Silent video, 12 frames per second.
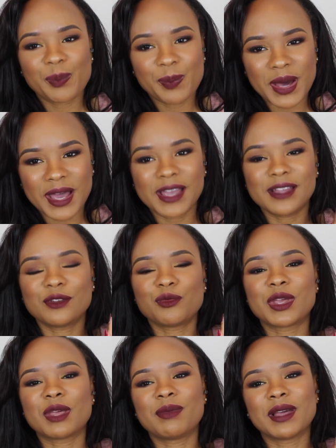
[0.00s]
but
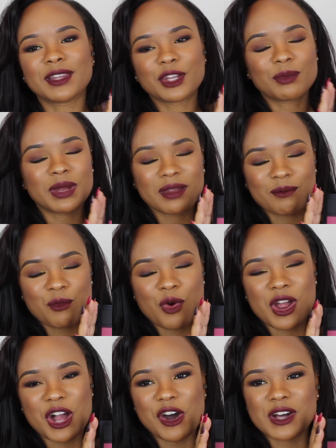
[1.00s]
we can be a little bit
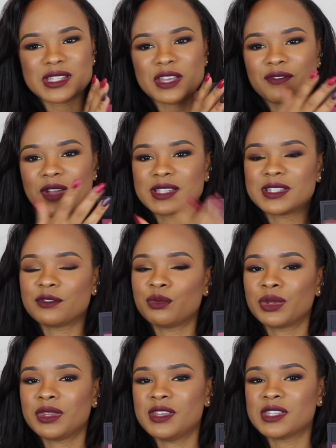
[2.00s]
more cost effective
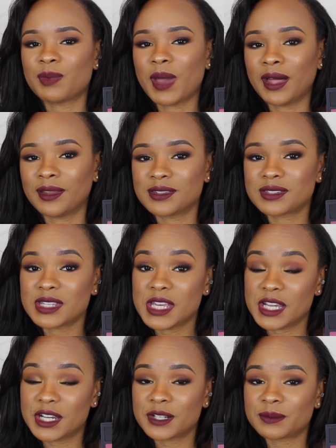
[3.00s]
with these palettes
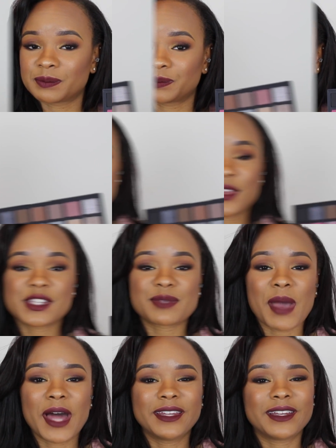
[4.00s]
here. So this
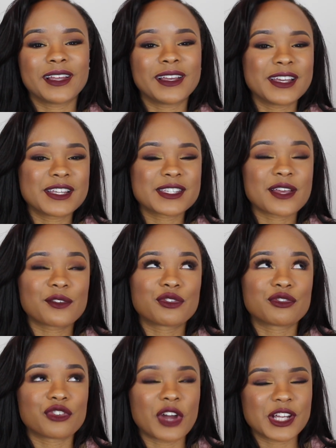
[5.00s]
palette is
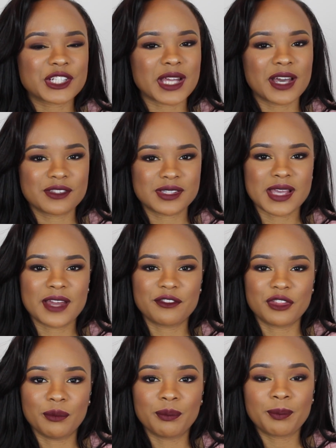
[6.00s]
fresh outside
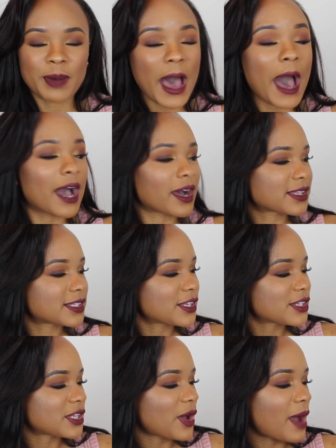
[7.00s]
of the box,
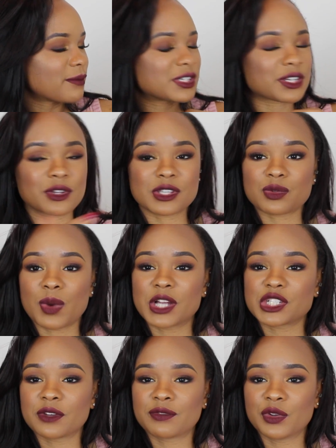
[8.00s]
so I'm just going to
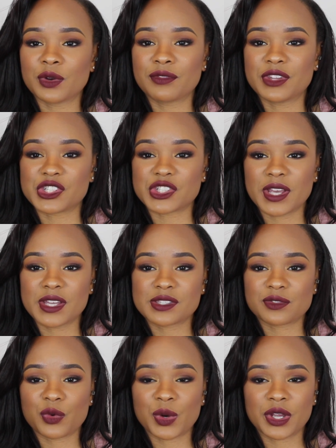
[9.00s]
swatch a few of the
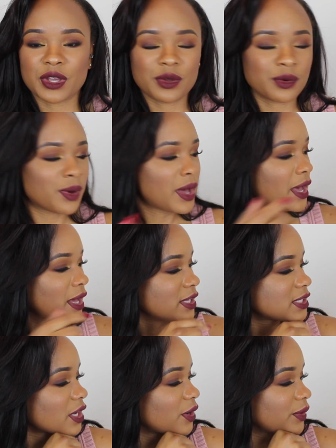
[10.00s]
shades for you.
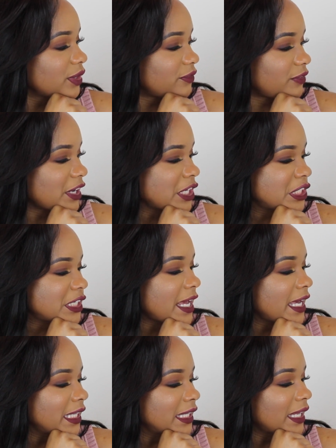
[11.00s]
So the first
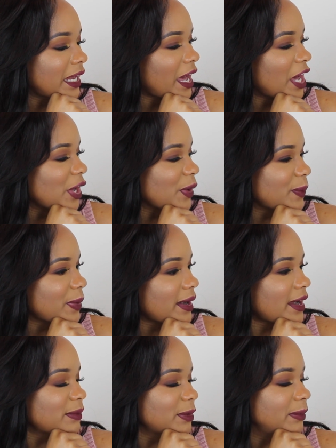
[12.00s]
shade that I'll
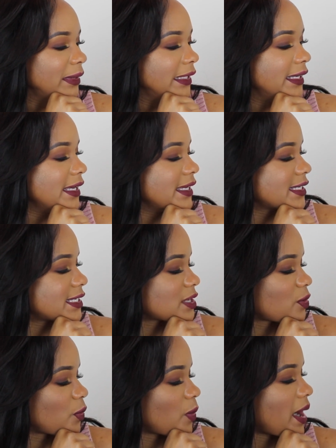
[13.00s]
probably
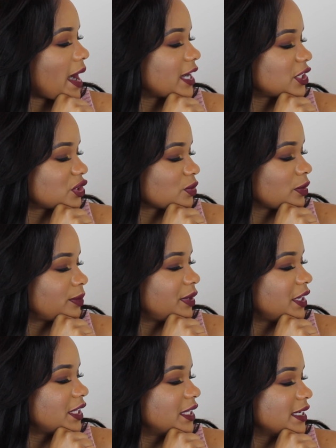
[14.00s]
swatch will
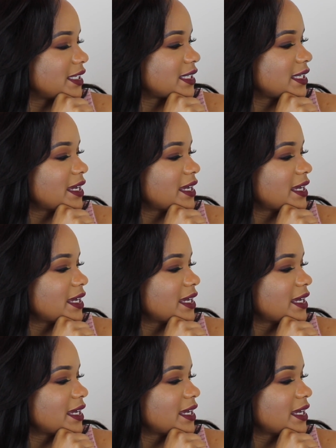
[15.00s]
be this